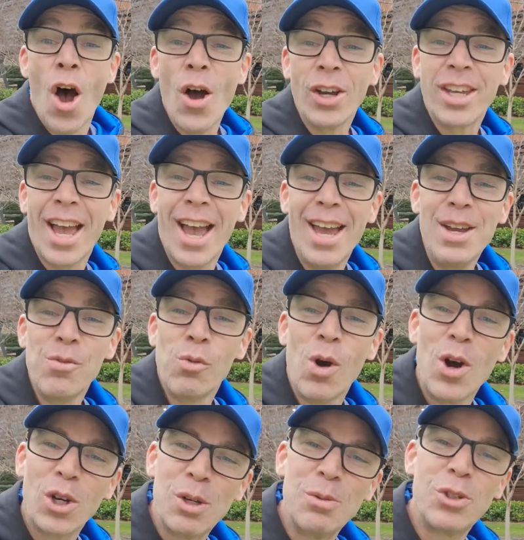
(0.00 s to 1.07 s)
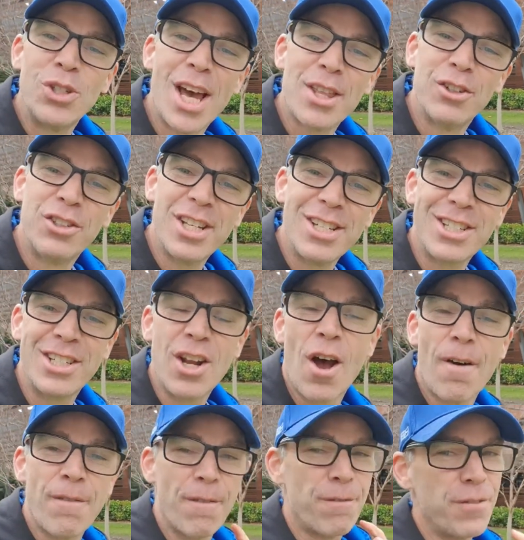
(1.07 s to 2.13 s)
Okay, welcome to another edition
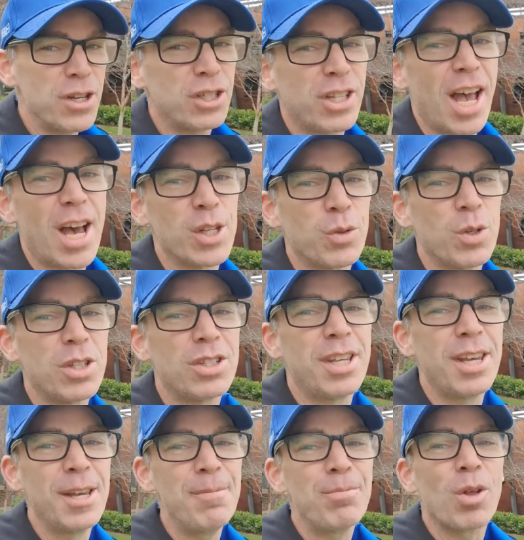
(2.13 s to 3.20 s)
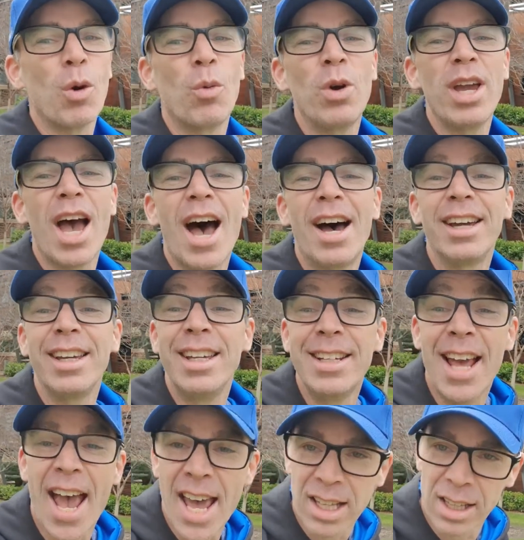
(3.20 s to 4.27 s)
of Fish Tales with Tim. We are
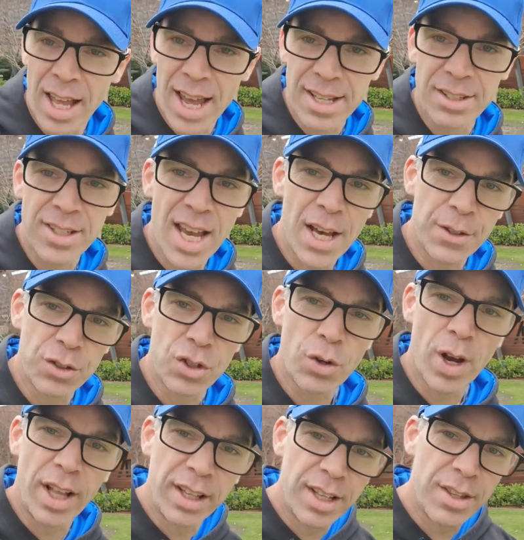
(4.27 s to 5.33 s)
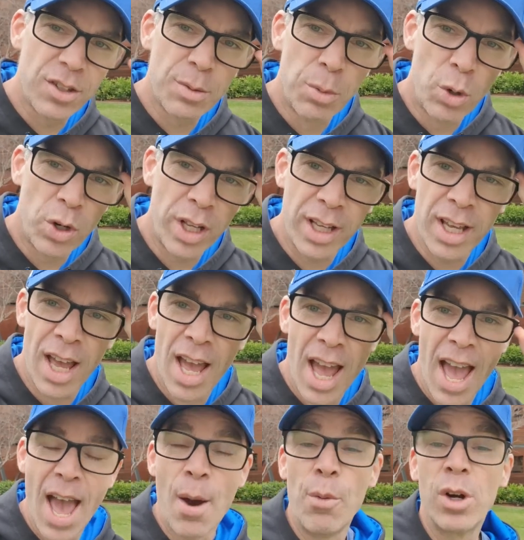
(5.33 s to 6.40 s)
in Adelaide, South Australia this morning,
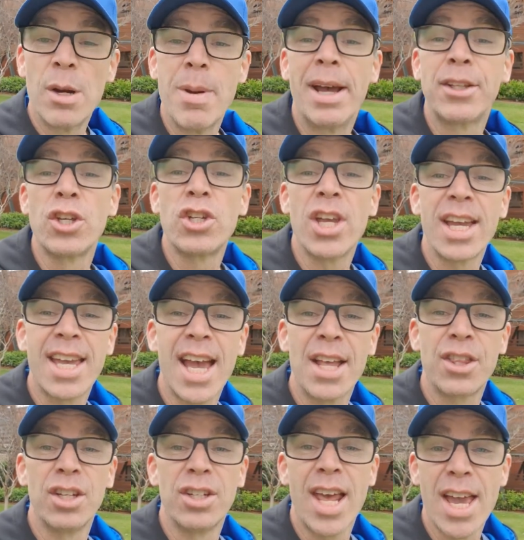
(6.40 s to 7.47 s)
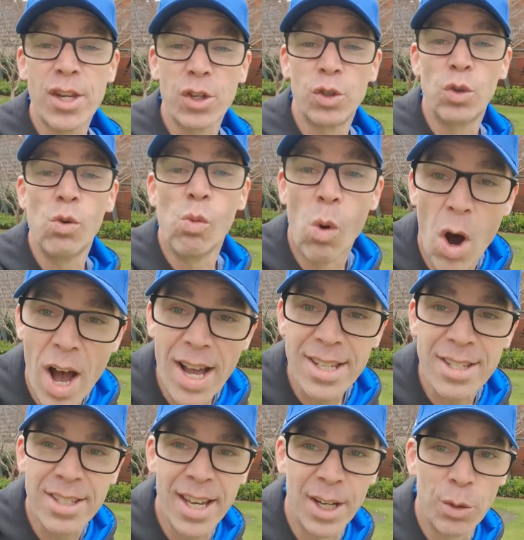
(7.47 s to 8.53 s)
and we're about to check out the National Wine
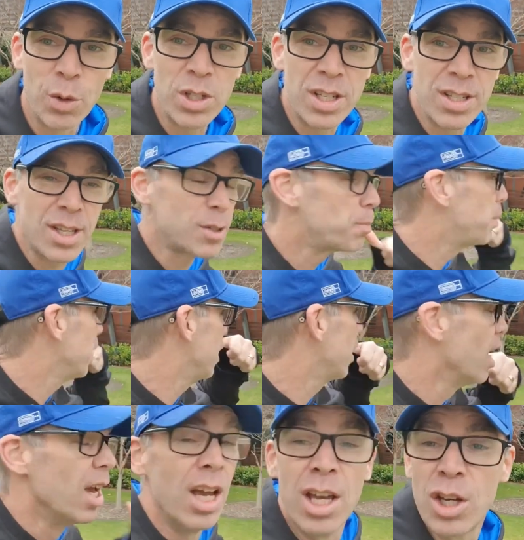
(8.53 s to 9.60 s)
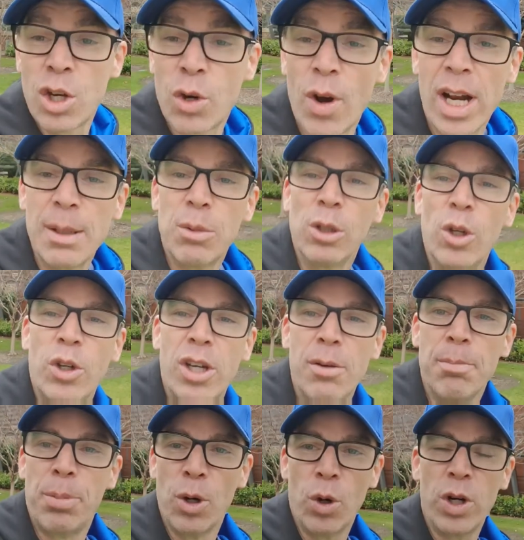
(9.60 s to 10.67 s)
Centre, which is this big, incredible
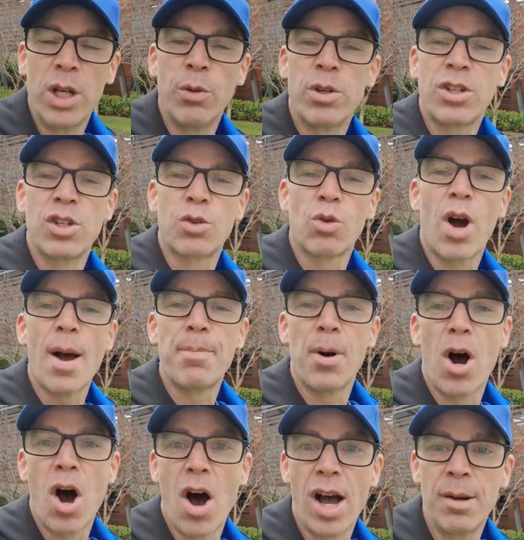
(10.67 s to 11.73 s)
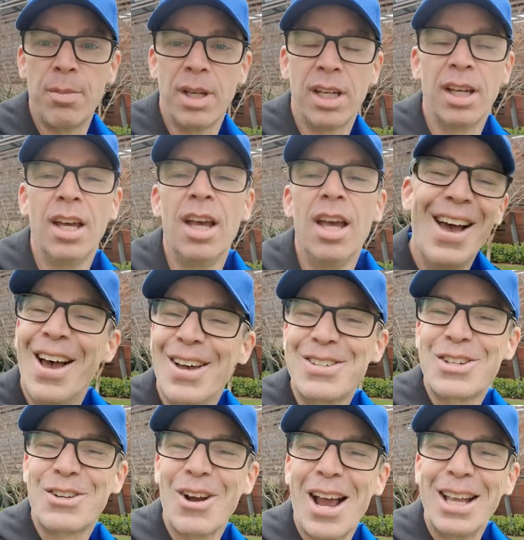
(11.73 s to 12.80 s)
looking building which is right behind me.
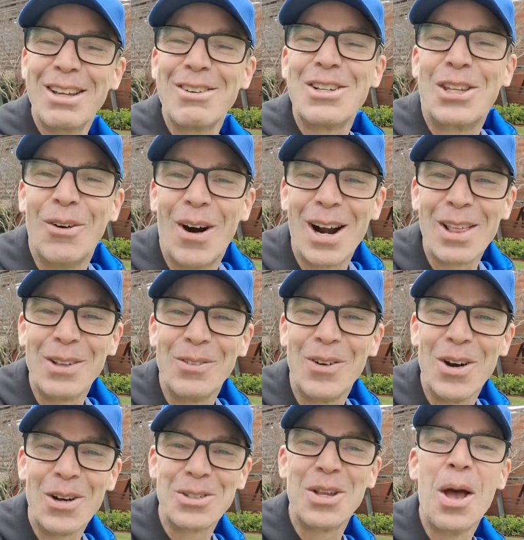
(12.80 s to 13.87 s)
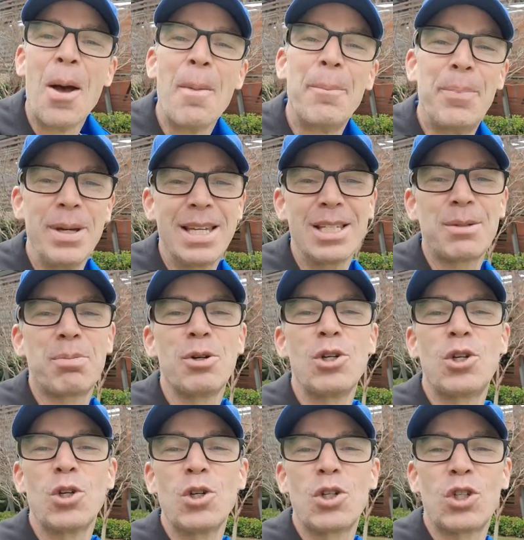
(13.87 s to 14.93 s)
Australia is one of the world's biggest
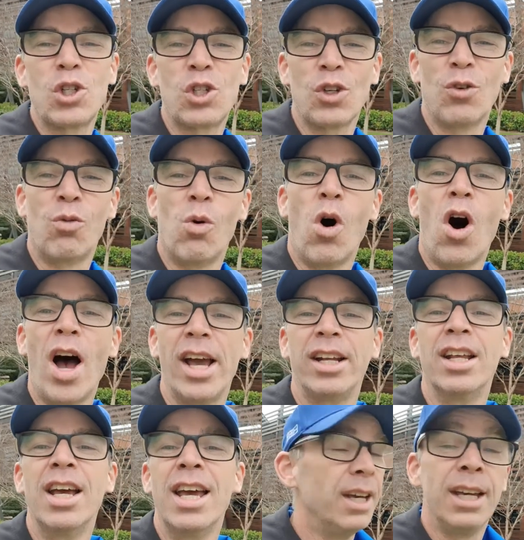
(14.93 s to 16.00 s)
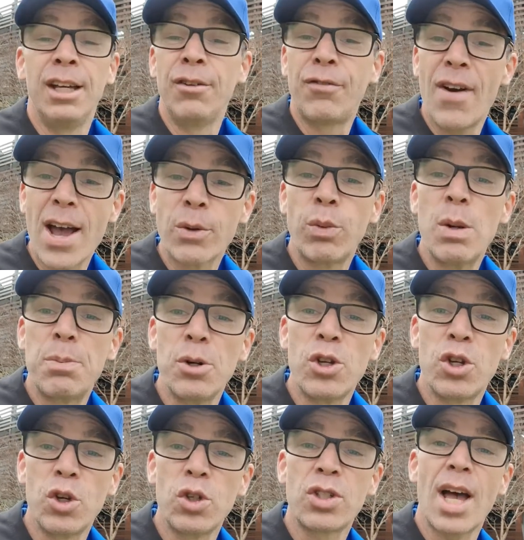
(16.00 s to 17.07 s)
producers of wine. In fact, we
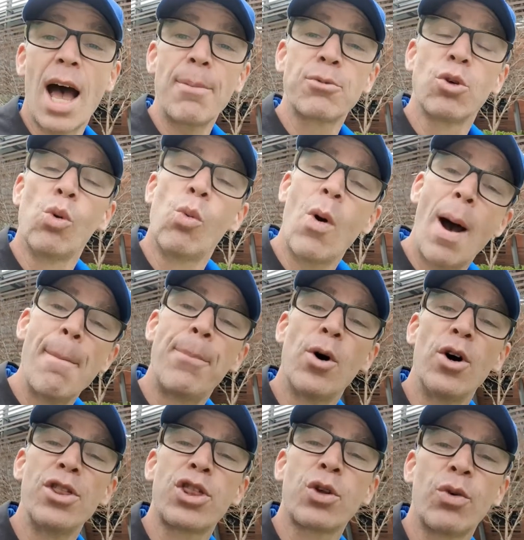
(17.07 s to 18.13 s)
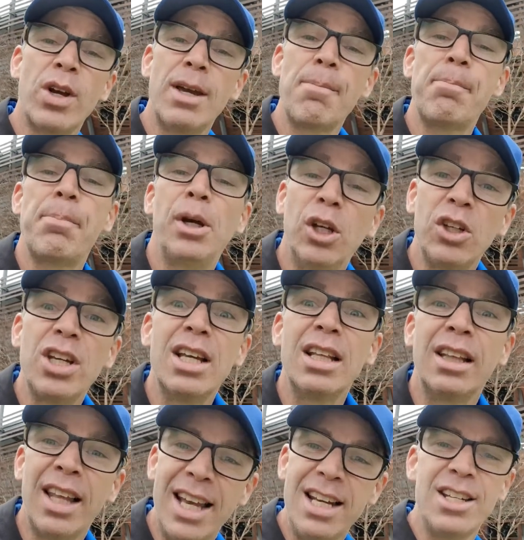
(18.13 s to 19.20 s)
produce up to 1.3
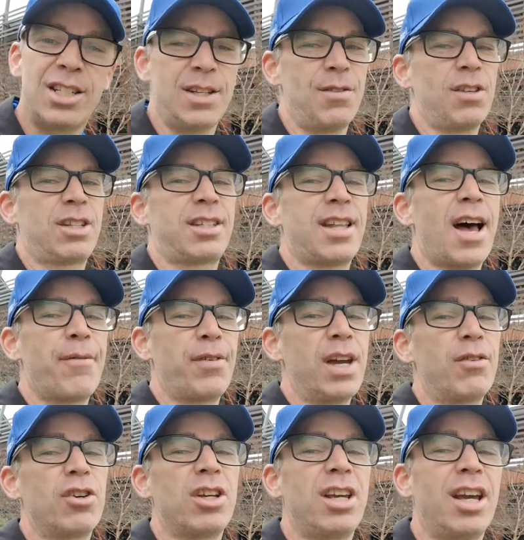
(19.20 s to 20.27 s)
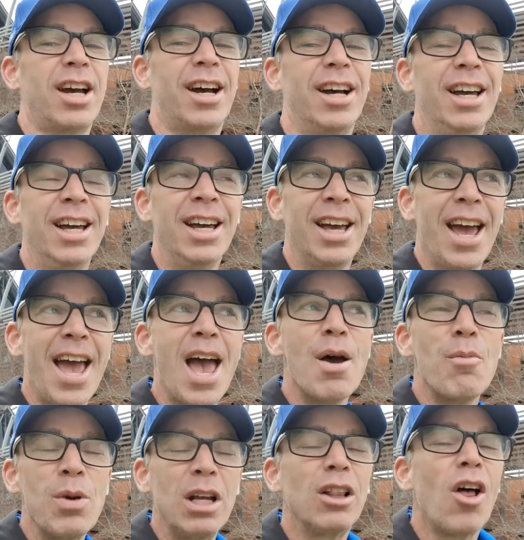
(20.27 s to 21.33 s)
billion litres of the stuff every year.
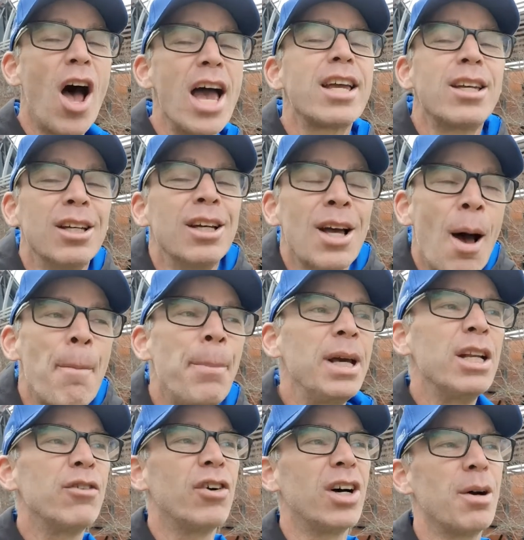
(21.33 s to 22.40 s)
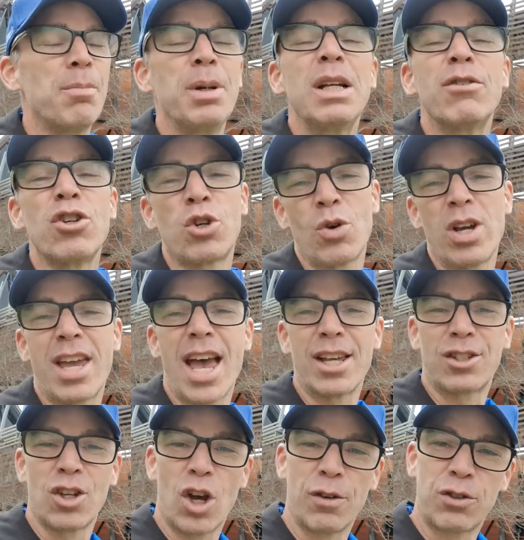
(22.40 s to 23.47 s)
And we like a bit of a drink
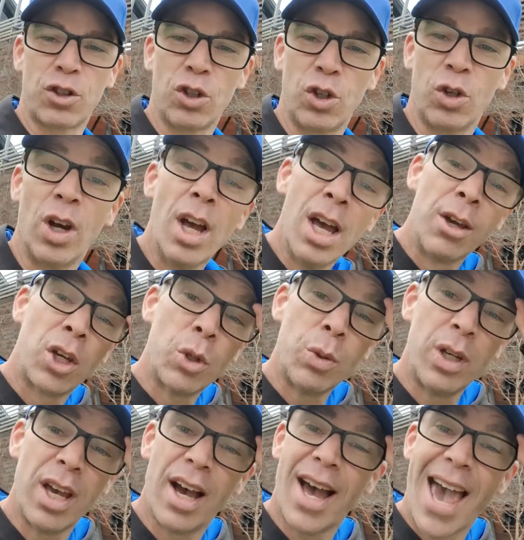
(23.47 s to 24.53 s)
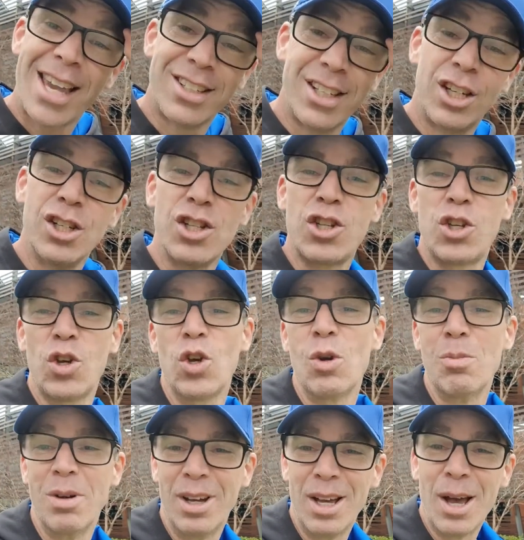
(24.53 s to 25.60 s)
ourselves too, because we actually
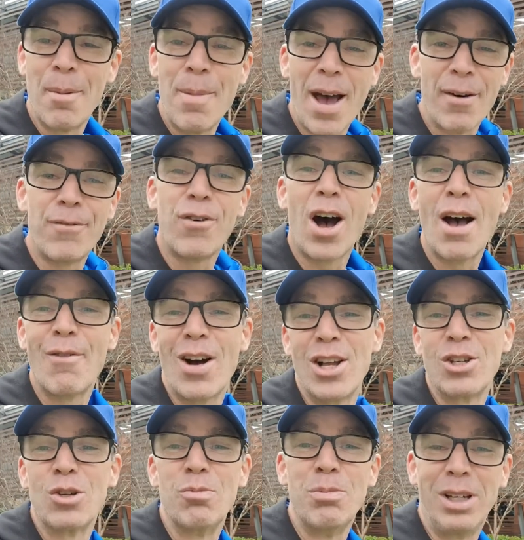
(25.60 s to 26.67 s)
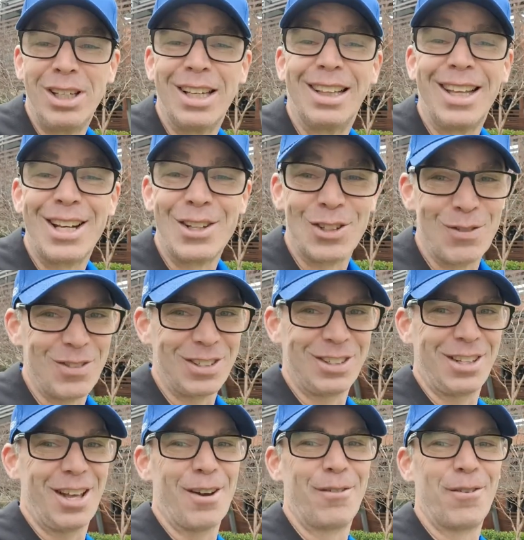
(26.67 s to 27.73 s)
consume about 500 million litres of the
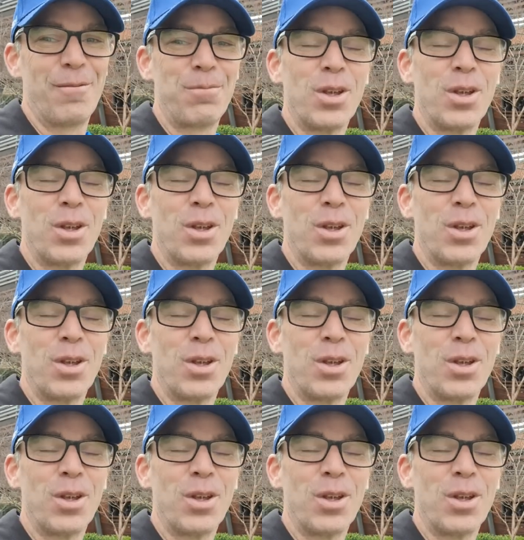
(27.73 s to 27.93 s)
stuff.